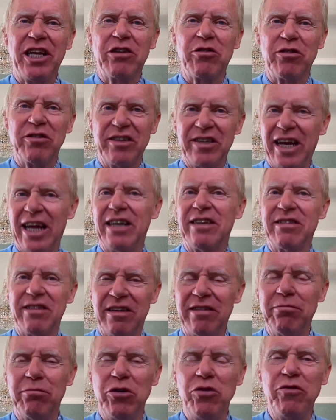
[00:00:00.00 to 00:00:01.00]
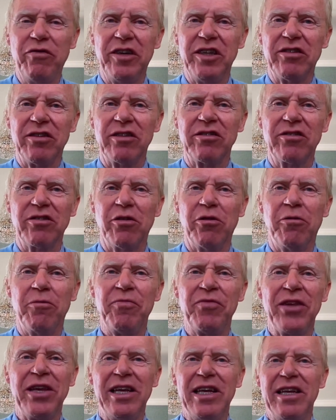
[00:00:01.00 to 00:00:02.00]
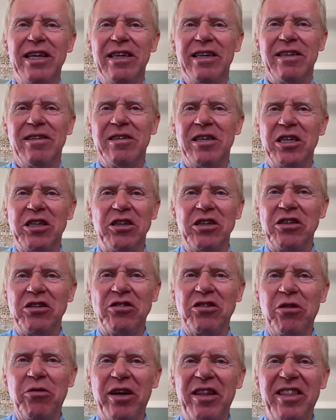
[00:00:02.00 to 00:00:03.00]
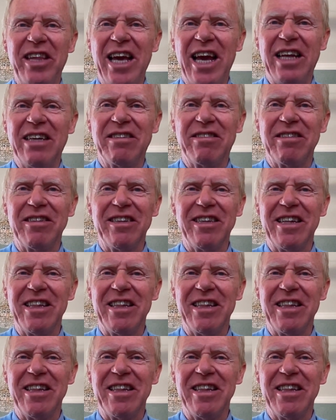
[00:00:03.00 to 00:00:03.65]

content and movies and so. So at the end,